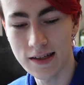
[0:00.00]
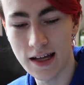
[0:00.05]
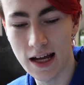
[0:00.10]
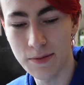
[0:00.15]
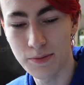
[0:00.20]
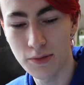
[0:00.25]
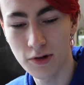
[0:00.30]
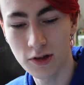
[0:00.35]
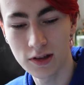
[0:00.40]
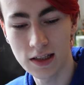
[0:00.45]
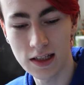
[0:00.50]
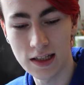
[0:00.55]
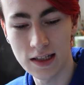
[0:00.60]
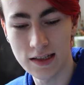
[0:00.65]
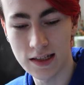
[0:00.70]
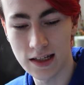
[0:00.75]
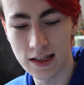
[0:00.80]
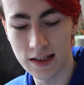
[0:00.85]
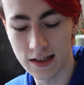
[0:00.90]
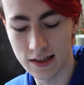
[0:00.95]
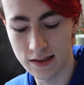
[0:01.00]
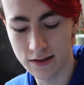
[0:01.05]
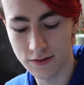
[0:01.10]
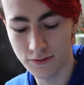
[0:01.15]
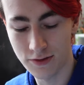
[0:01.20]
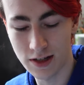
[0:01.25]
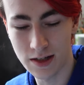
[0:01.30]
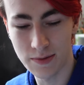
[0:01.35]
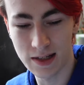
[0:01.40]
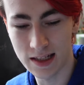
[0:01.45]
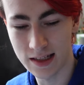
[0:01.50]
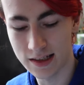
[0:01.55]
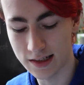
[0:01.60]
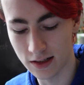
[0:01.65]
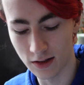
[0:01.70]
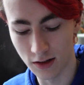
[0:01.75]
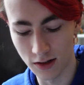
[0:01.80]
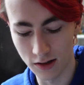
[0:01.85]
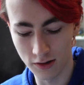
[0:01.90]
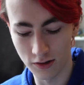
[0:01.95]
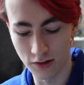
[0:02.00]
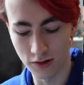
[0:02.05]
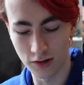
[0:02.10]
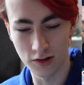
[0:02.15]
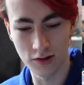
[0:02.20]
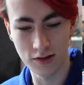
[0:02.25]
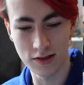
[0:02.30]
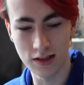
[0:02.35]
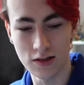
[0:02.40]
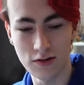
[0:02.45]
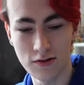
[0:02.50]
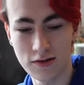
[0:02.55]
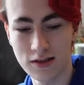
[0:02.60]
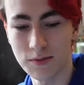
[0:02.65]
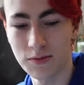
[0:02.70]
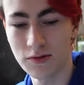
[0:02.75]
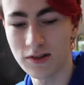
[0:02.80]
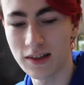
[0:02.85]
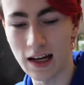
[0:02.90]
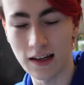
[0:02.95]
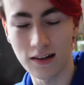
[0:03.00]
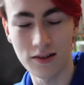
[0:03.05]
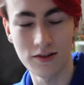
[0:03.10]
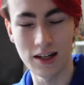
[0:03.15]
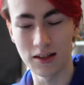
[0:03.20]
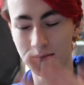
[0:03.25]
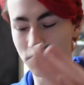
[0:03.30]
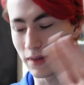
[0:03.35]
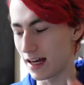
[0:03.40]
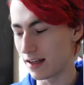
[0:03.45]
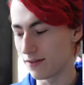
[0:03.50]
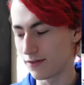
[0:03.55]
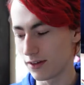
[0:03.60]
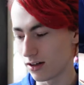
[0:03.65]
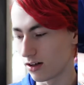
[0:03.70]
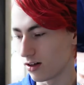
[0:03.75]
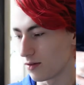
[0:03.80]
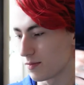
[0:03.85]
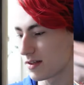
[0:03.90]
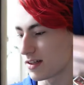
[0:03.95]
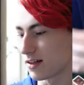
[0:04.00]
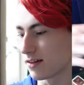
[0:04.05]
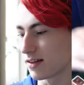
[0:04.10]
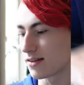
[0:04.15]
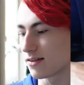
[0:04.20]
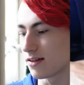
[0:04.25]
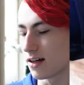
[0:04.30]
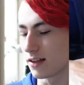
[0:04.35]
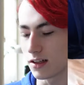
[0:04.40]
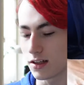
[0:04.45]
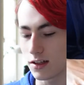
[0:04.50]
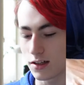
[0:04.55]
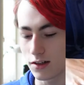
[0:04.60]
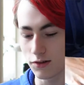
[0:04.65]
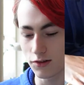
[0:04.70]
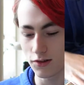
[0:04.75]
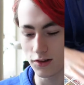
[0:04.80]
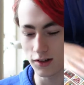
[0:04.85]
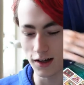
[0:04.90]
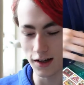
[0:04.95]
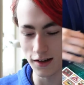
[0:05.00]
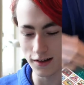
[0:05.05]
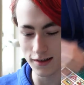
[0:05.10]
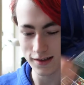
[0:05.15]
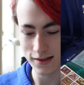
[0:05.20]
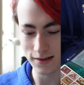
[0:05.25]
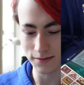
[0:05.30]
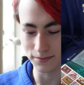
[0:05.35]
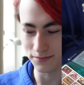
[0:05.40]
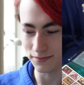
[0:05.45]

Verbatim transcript: i put these in as freebies in all the orders and use them to decorate my envelope. So it's not a huge loss.